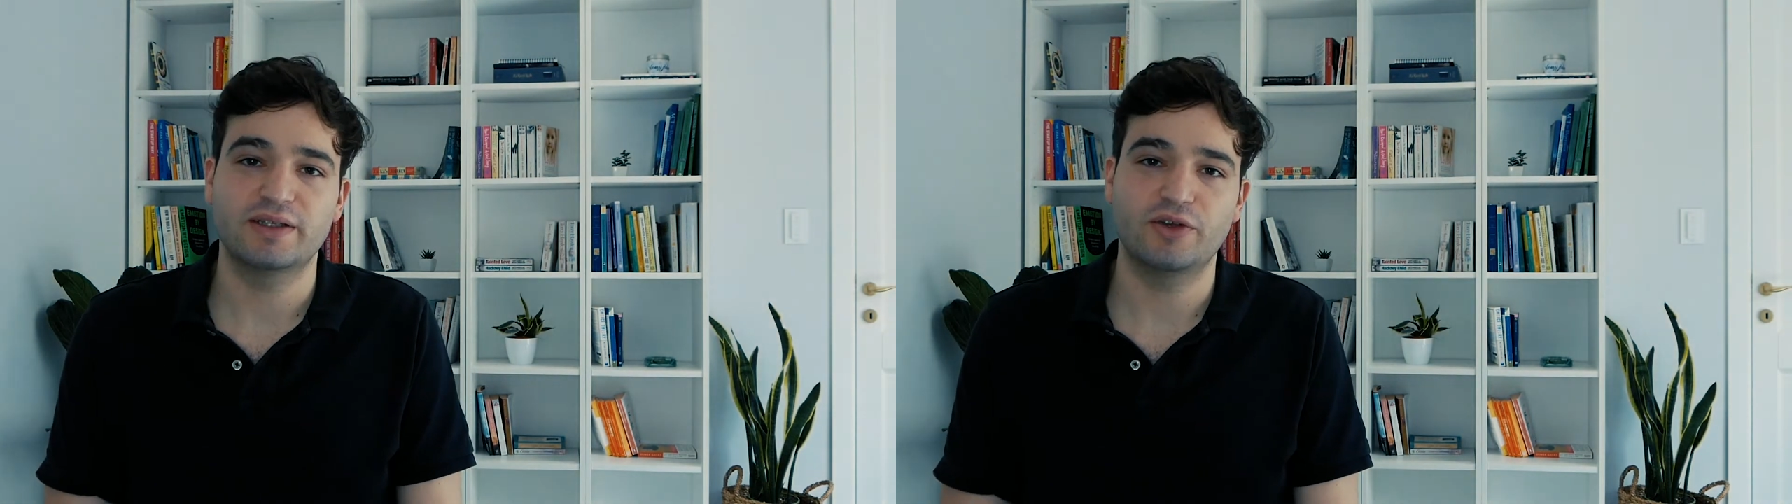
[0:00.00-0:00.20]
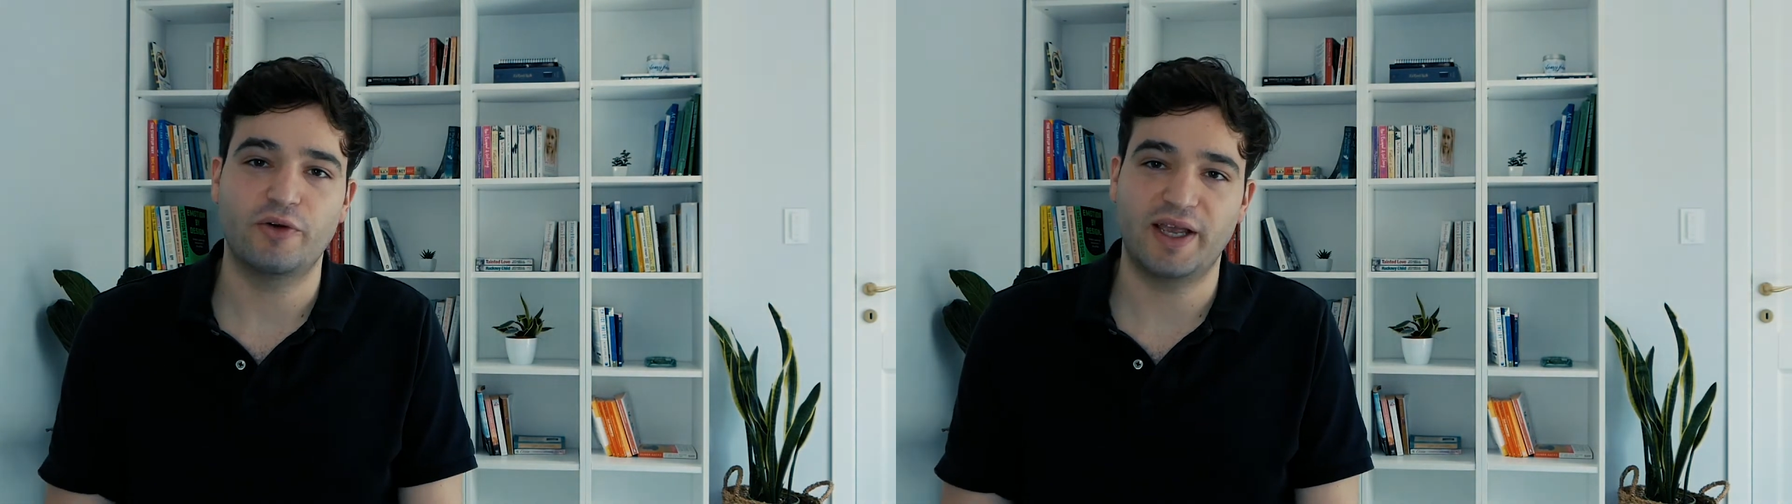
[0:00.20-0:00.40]

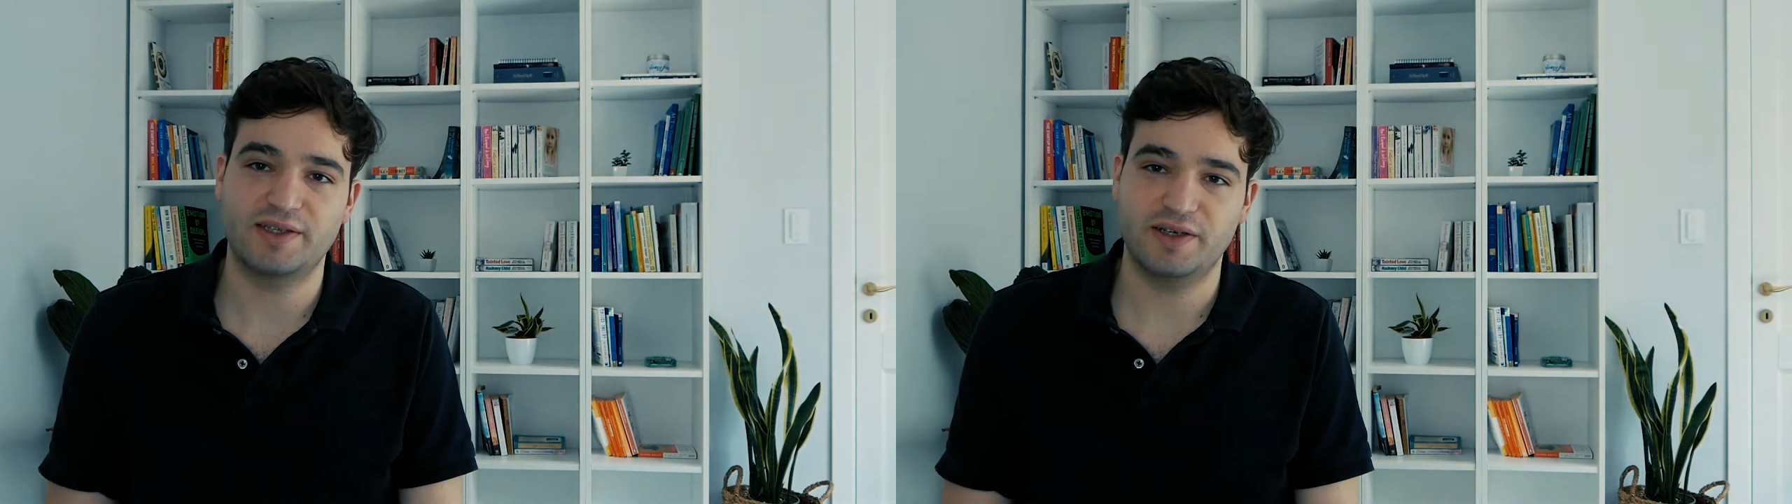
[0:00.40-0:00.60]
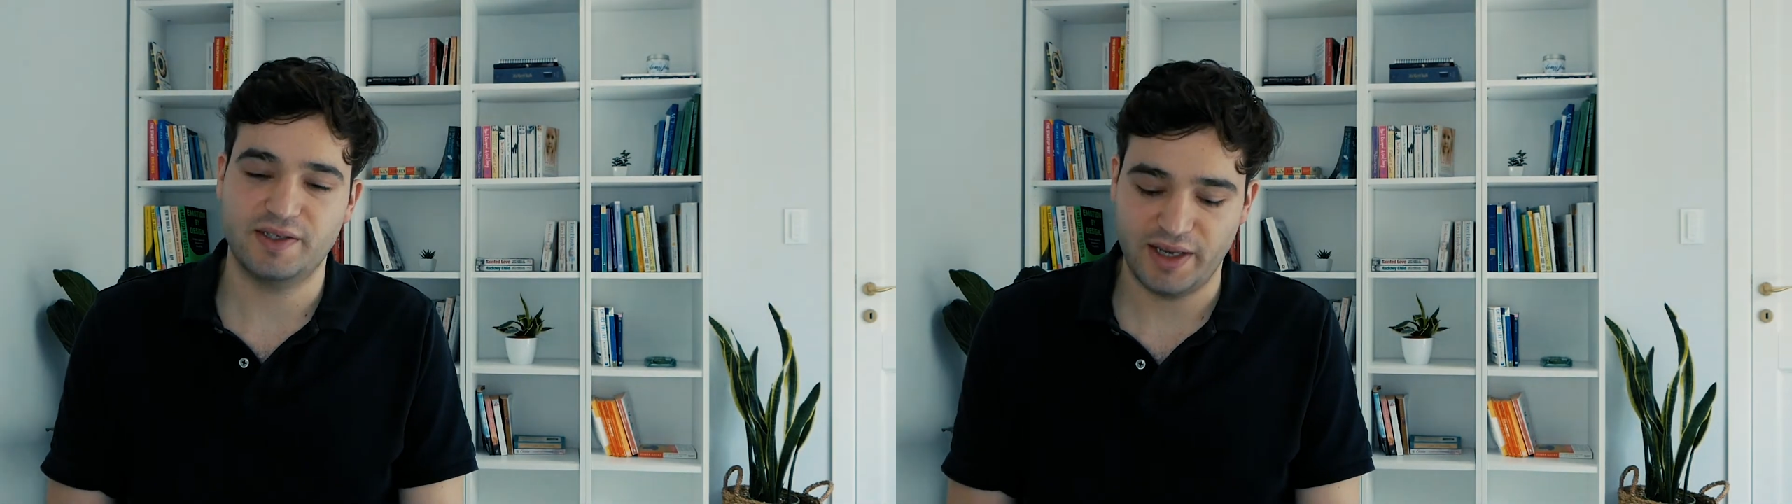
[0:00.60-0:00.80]
your
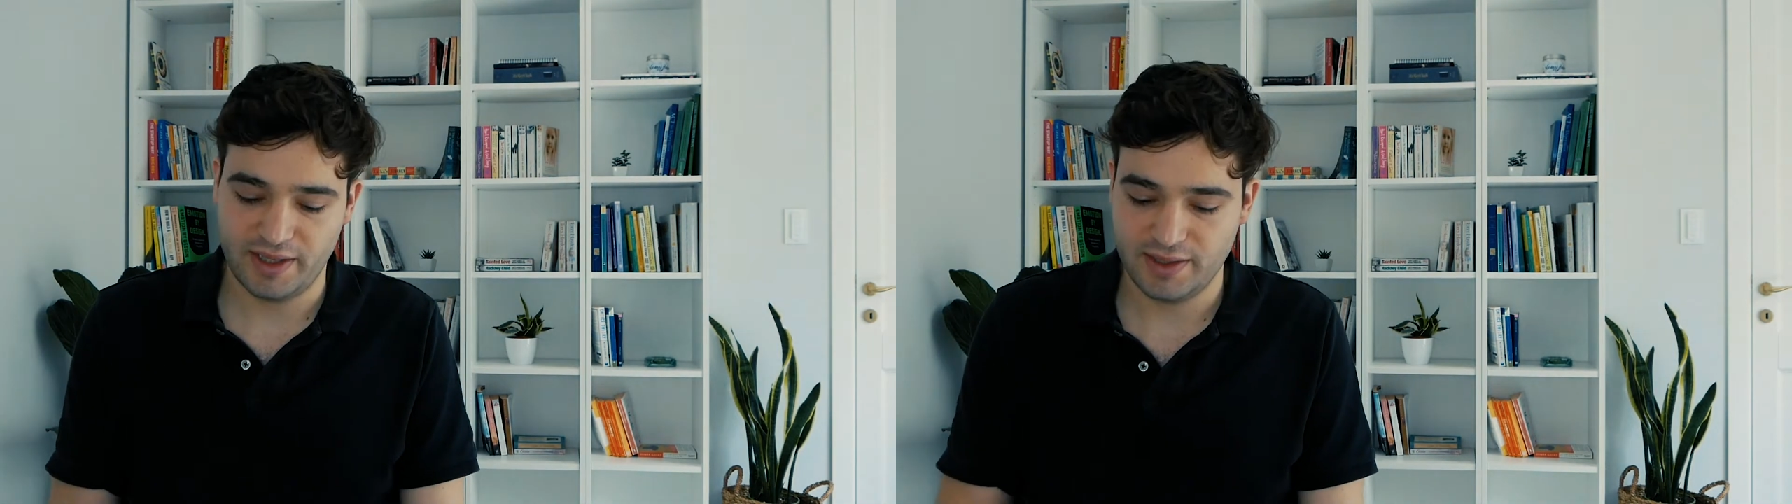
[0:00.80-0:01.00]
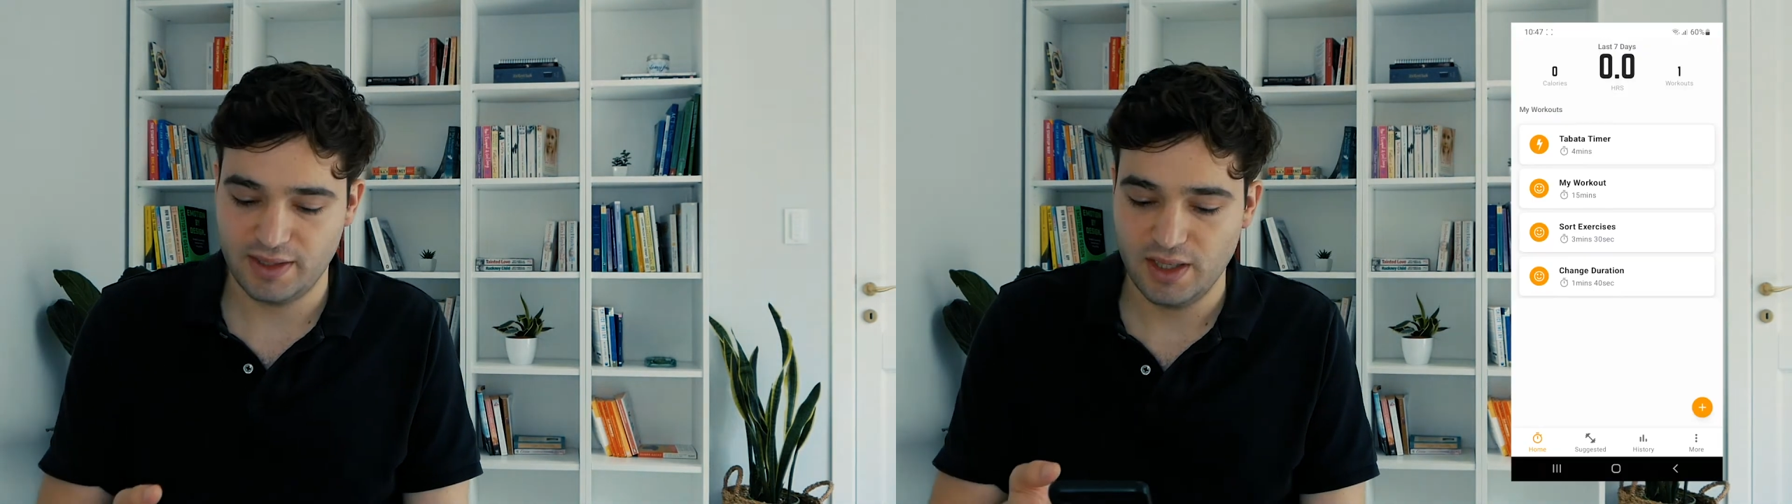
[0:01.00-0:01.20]

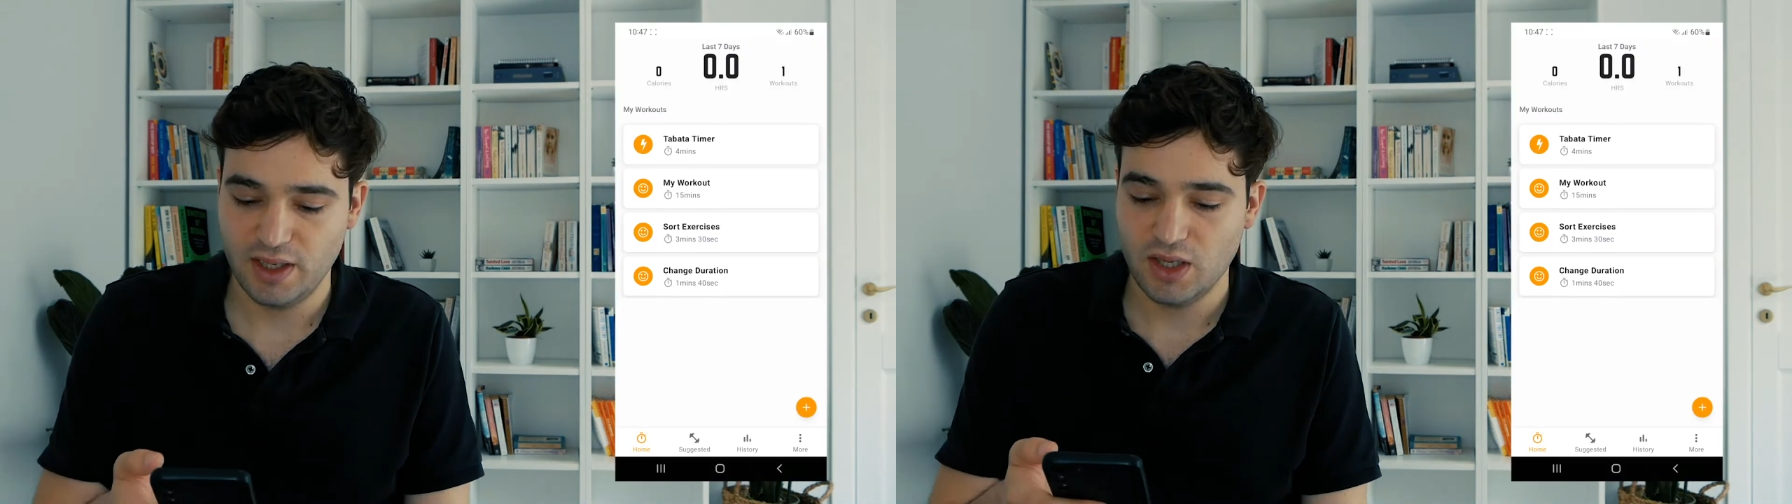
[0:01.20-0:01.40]
exercise.